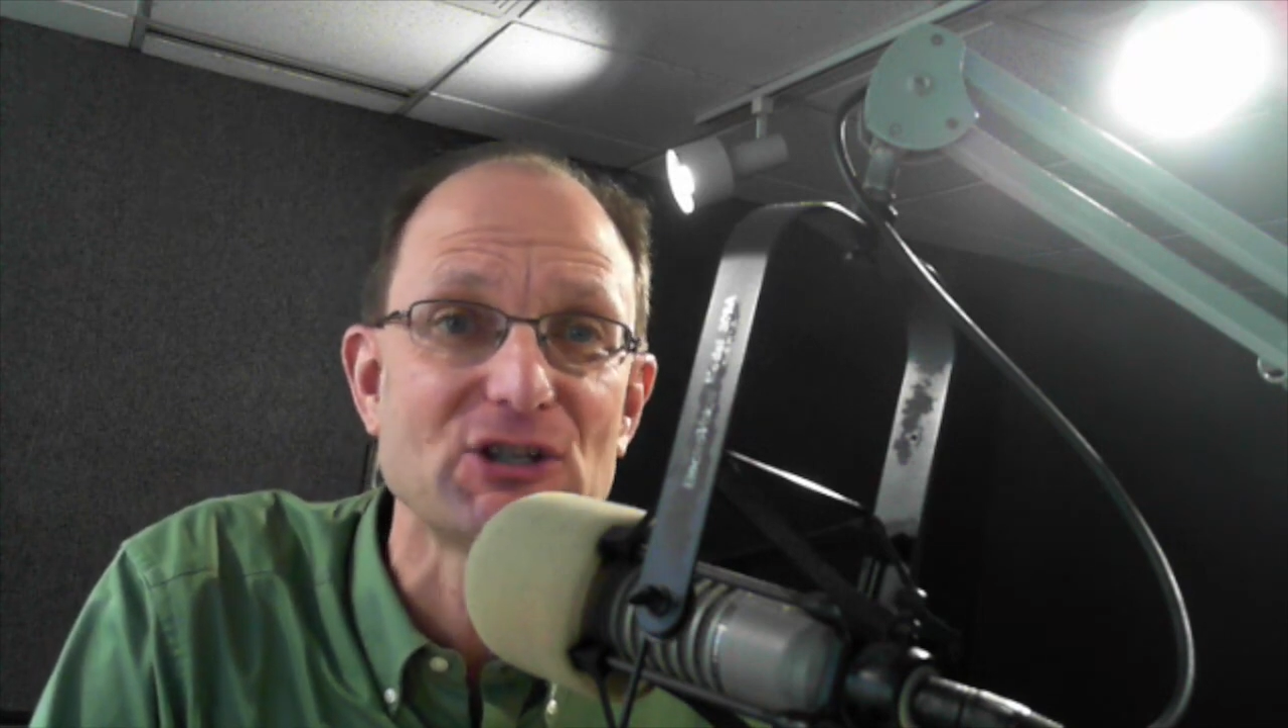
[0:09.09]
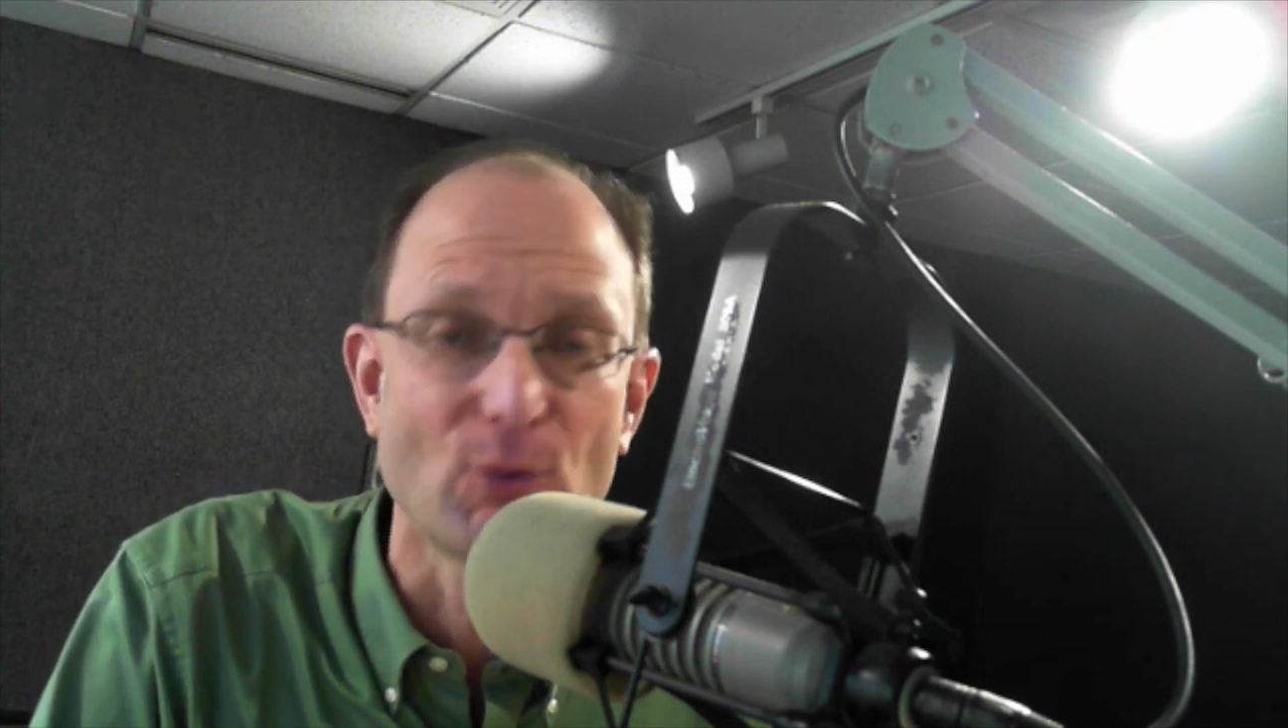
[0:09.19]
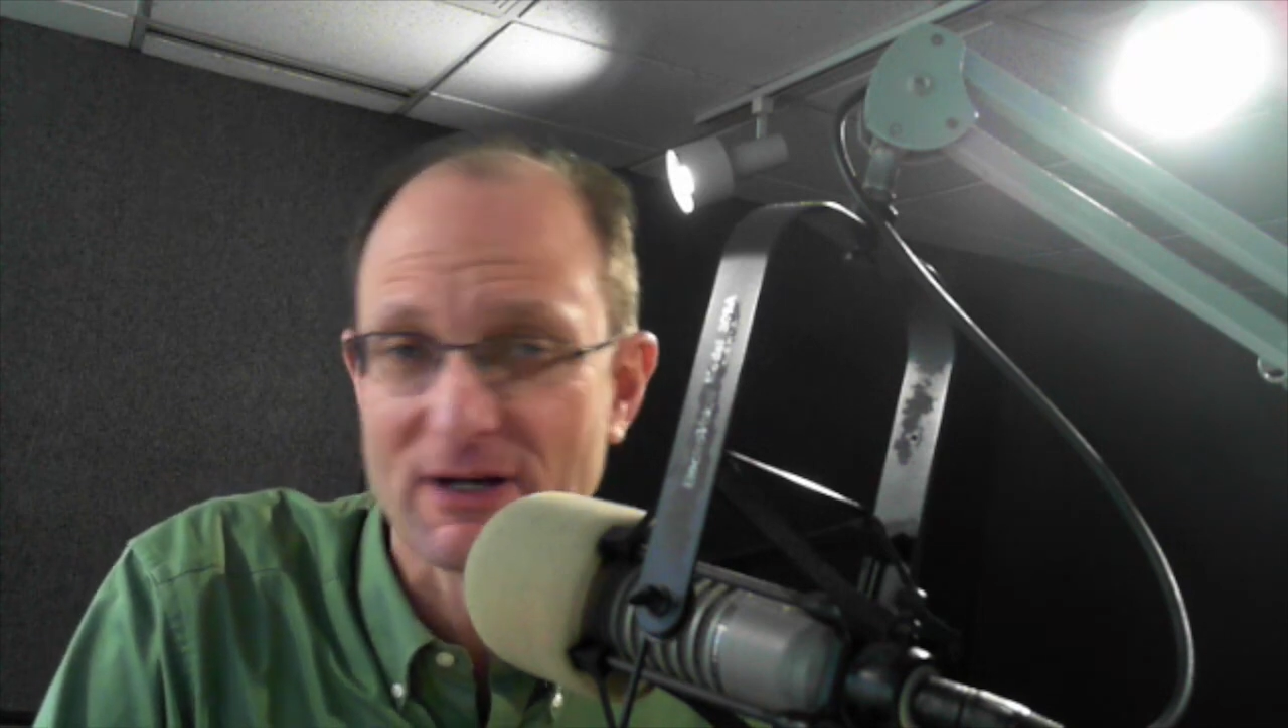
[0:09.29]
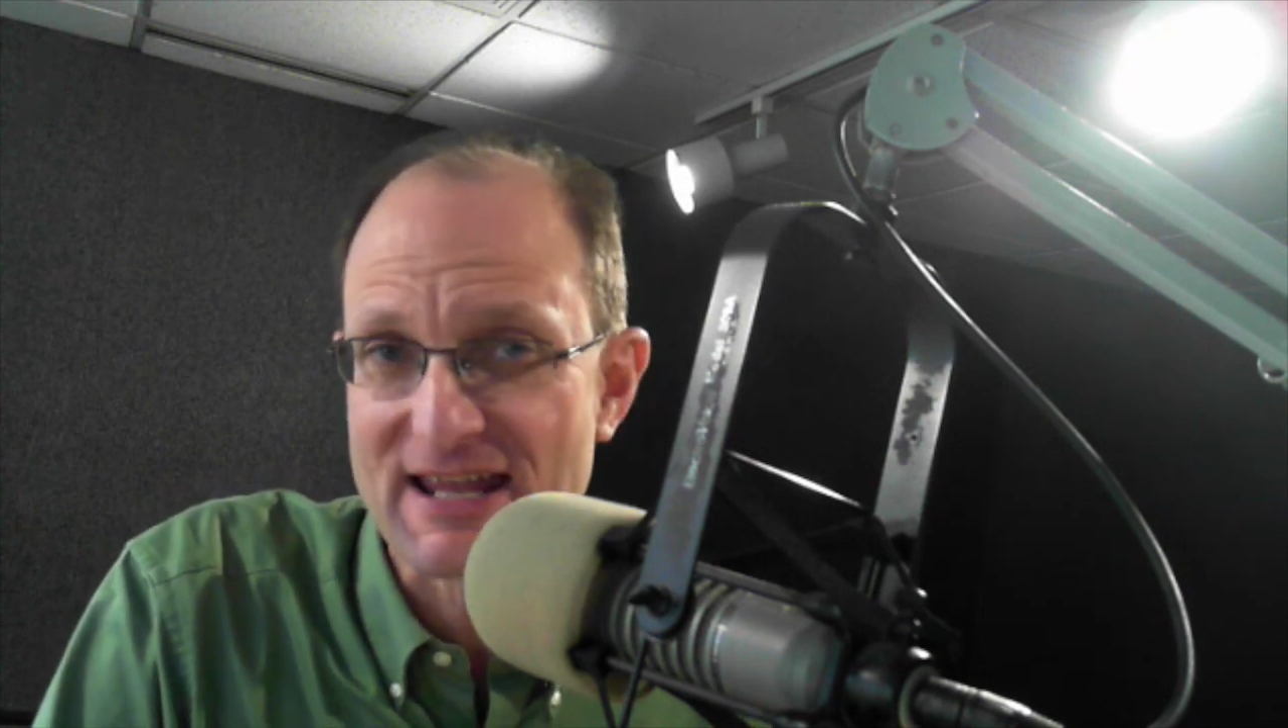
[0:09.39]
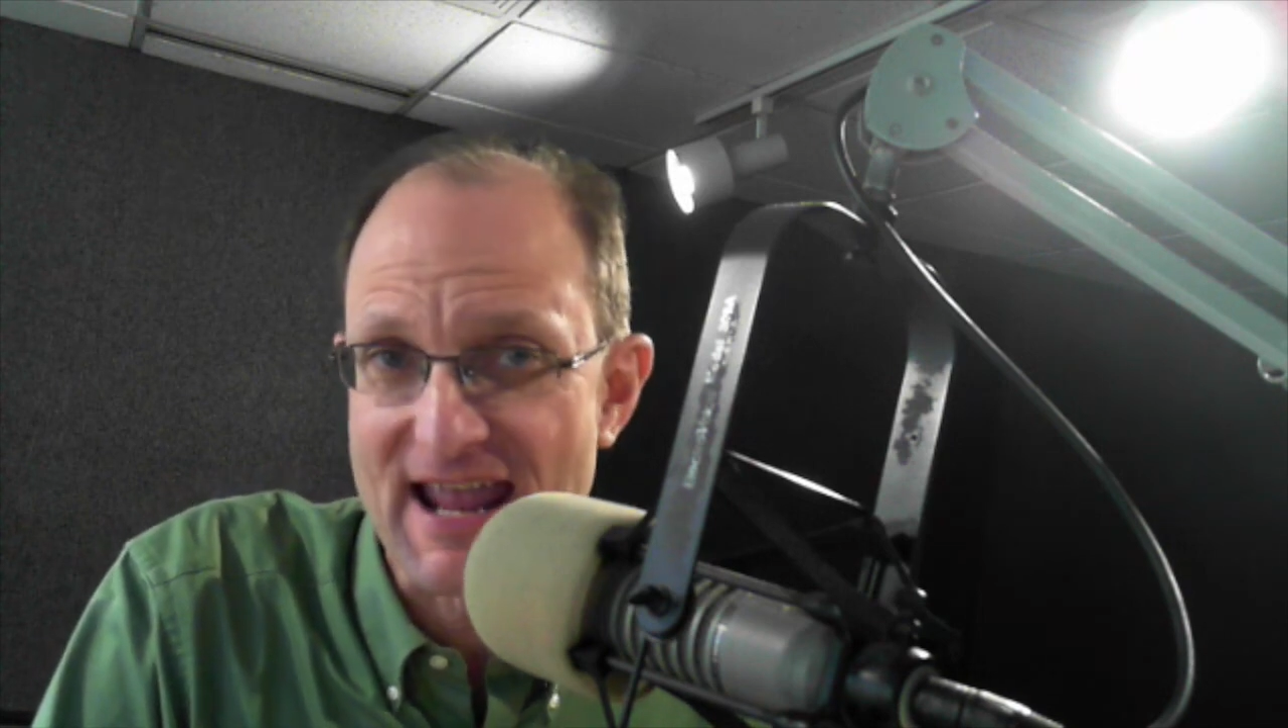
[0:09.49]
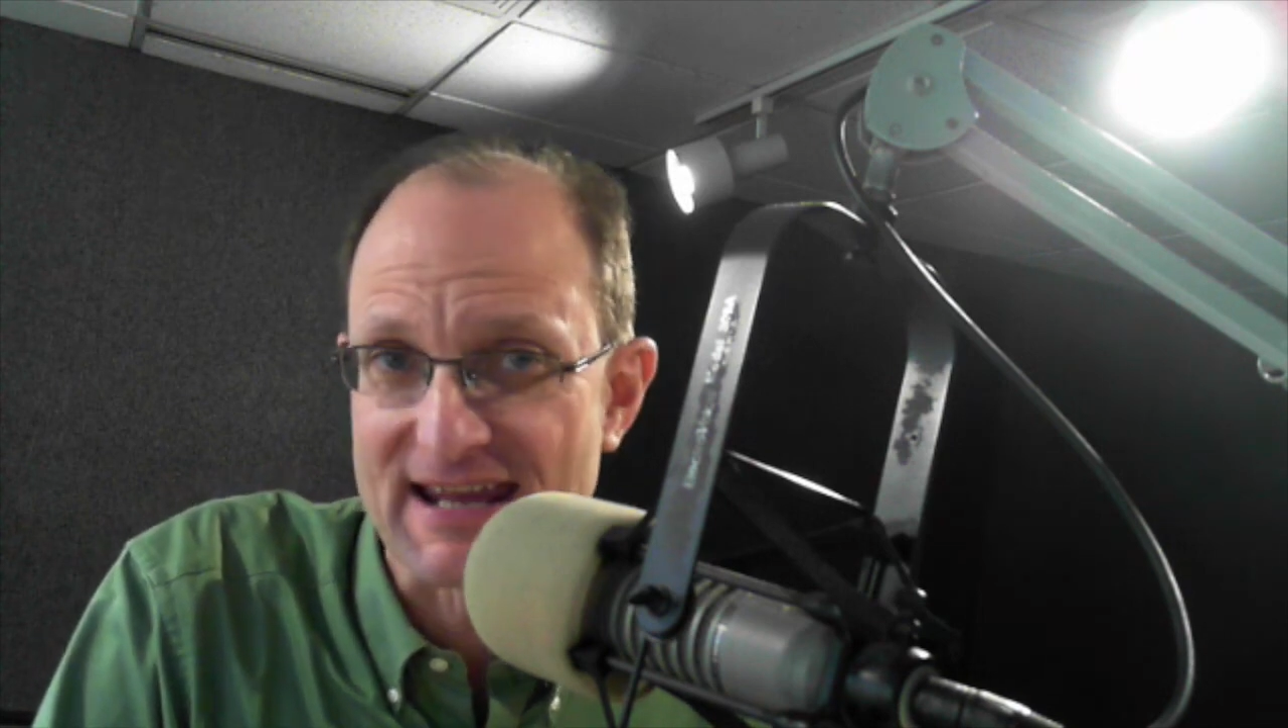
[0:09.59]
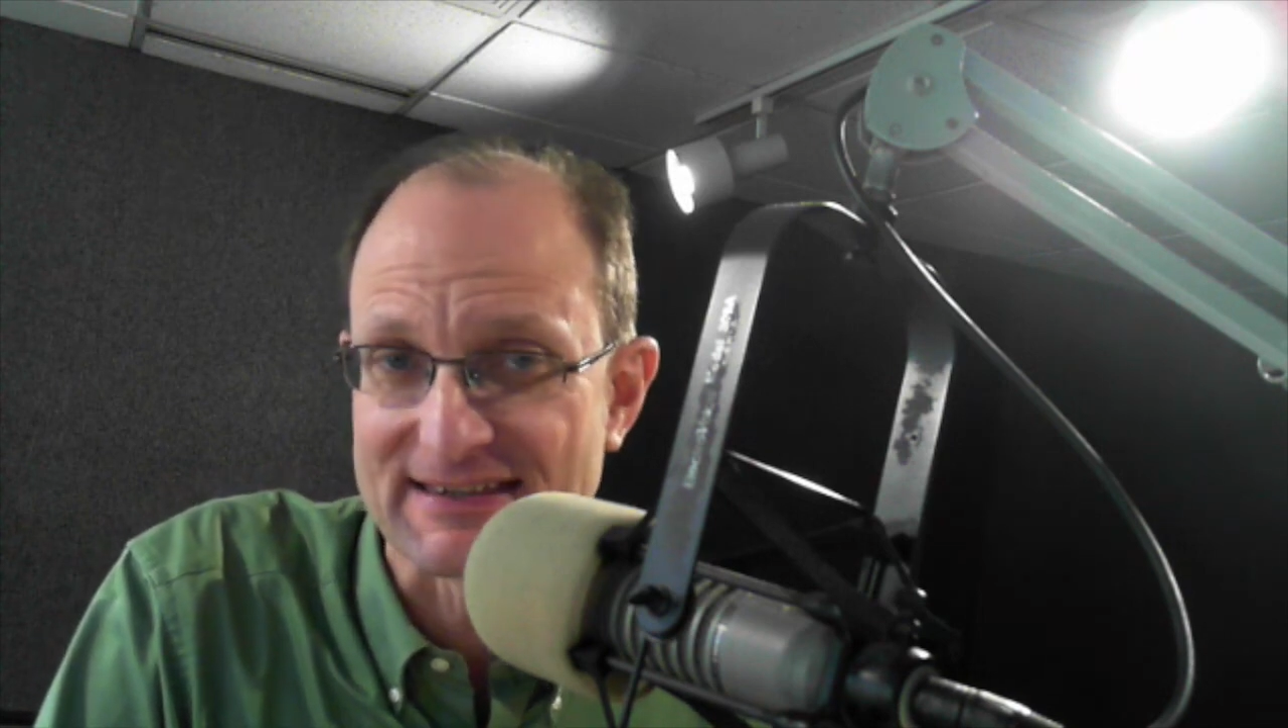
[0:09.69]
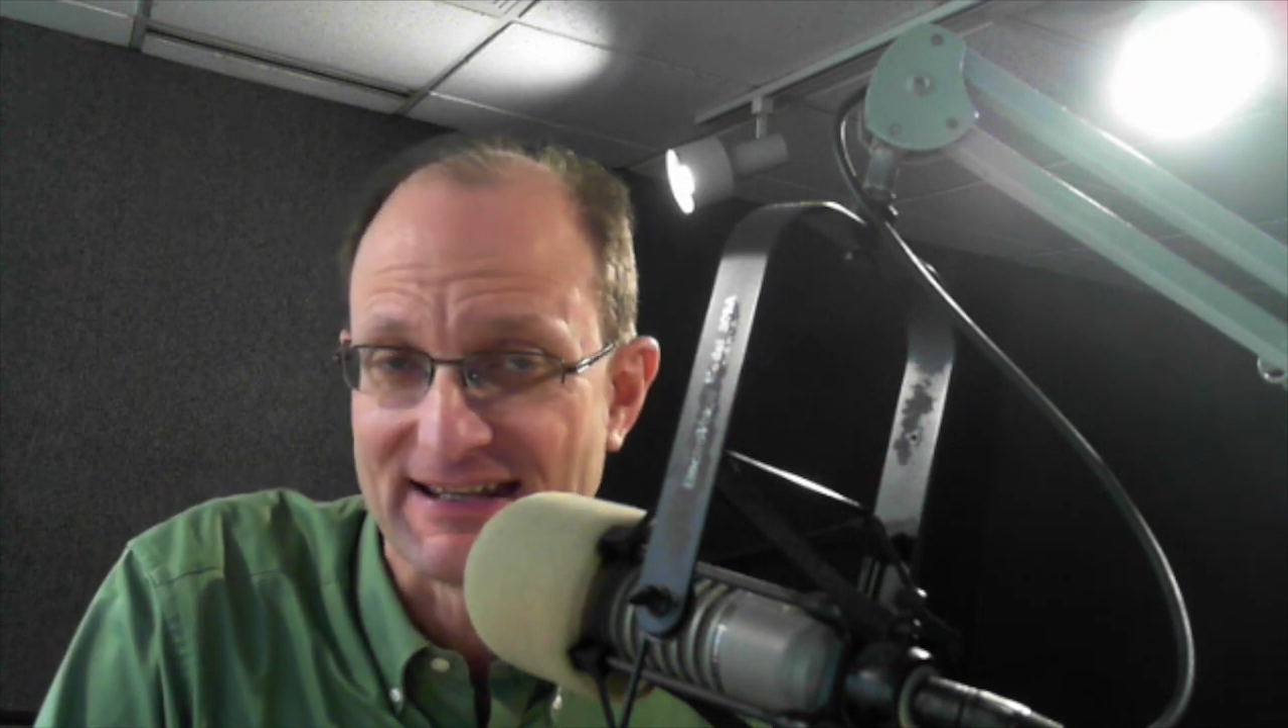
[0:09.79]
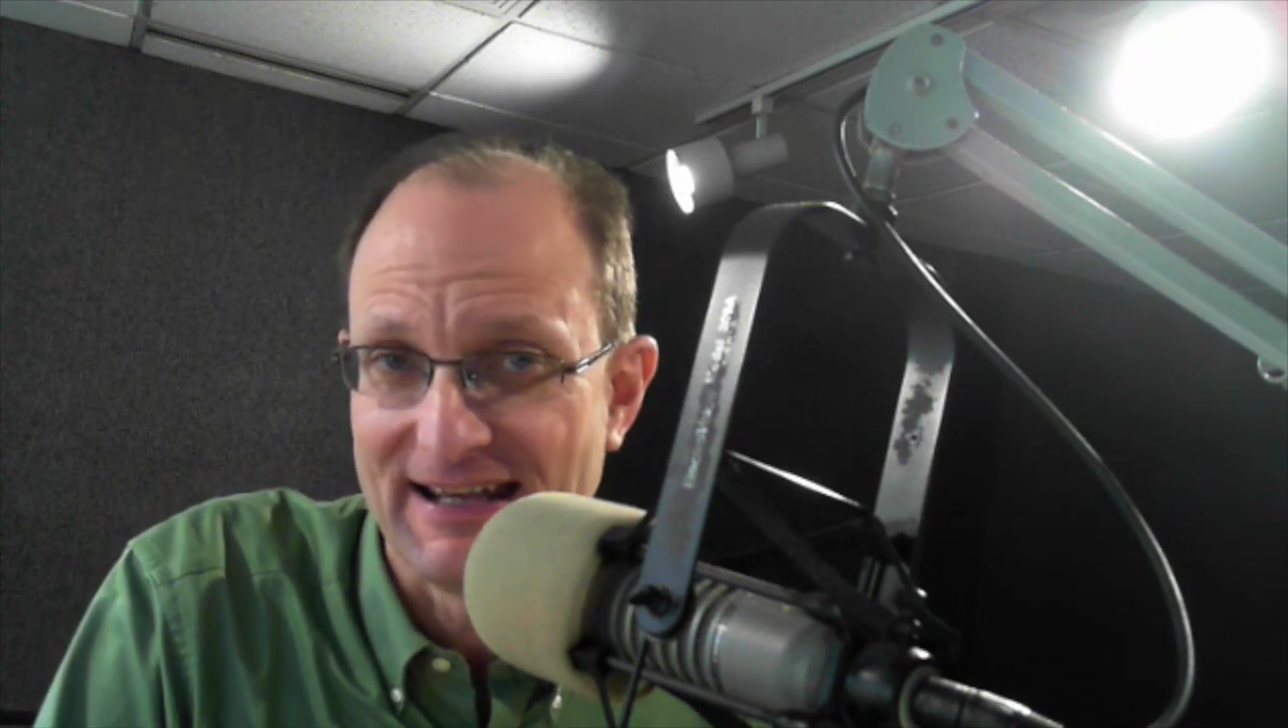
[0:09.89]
28th.